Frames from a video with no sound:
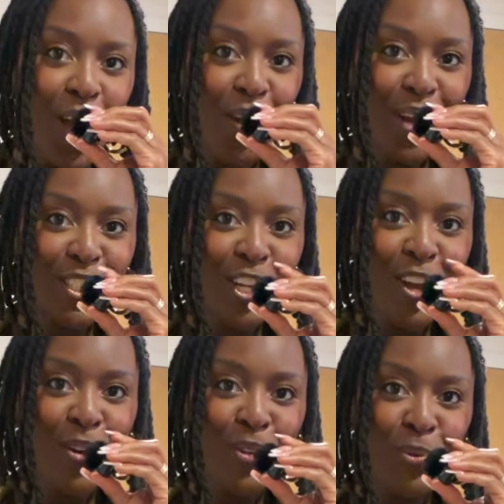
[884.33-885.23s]
All right,
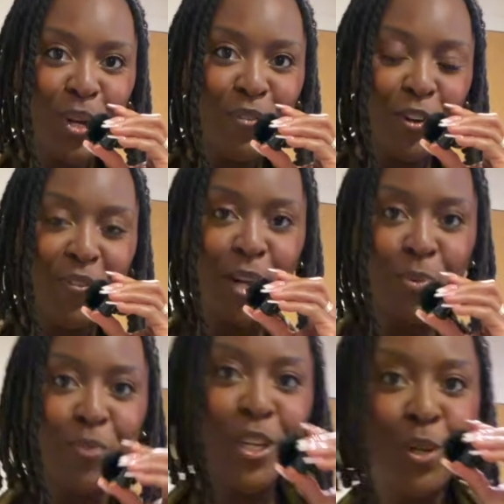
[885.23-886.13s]
y'all, you ready for the final
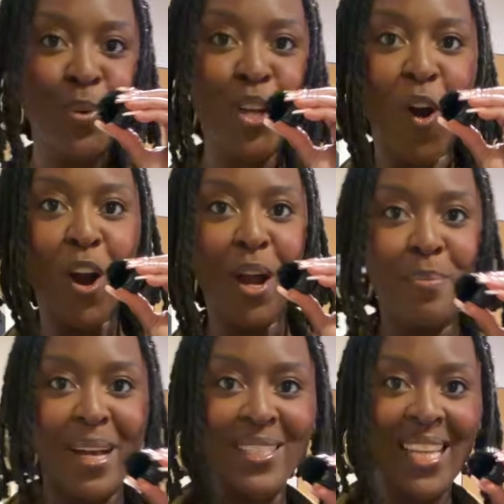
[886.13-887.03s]
reveal? We are
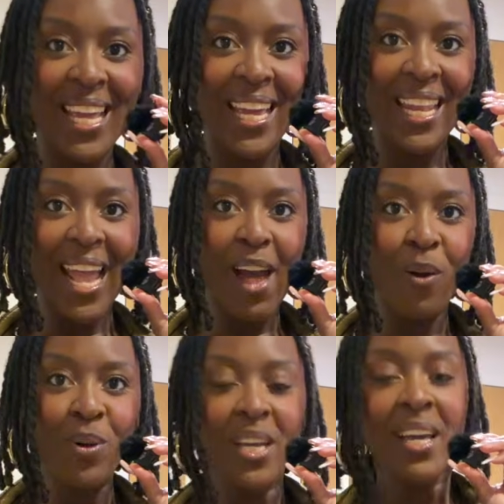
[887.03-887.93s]
about to head
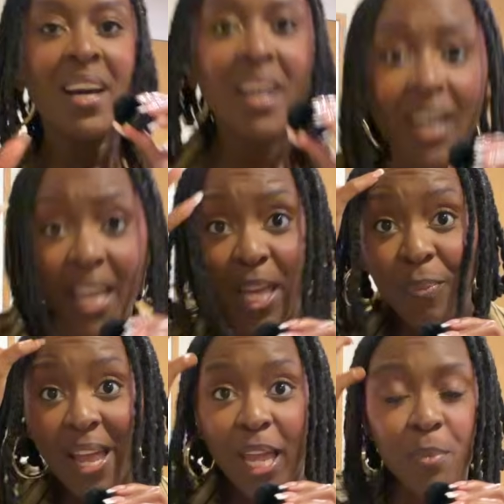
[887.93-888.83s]
out in
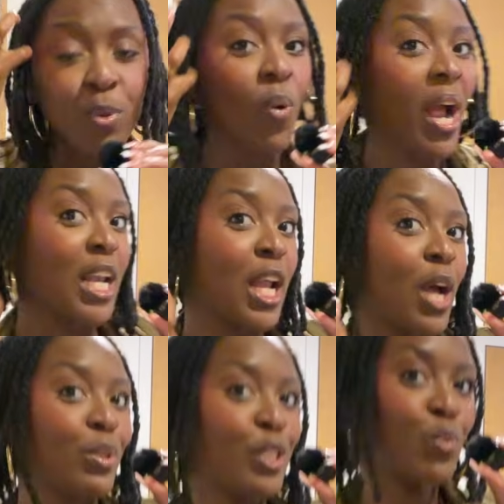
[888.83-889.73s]
Miami right
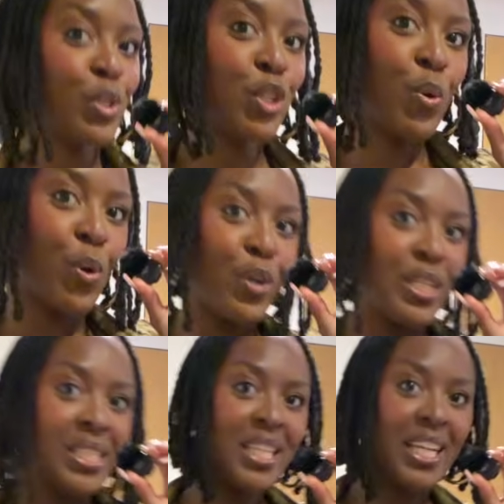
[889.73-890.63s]
now. This is what your girl
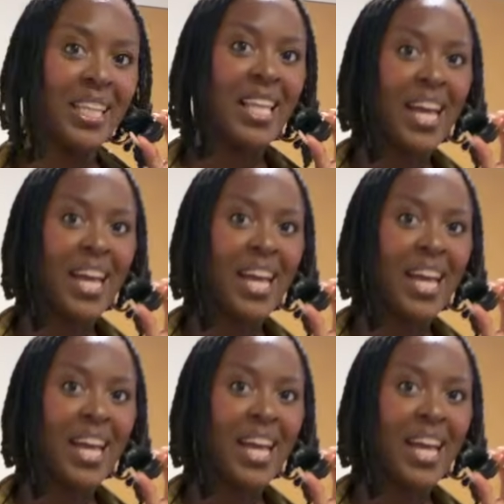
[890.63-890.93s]
is looking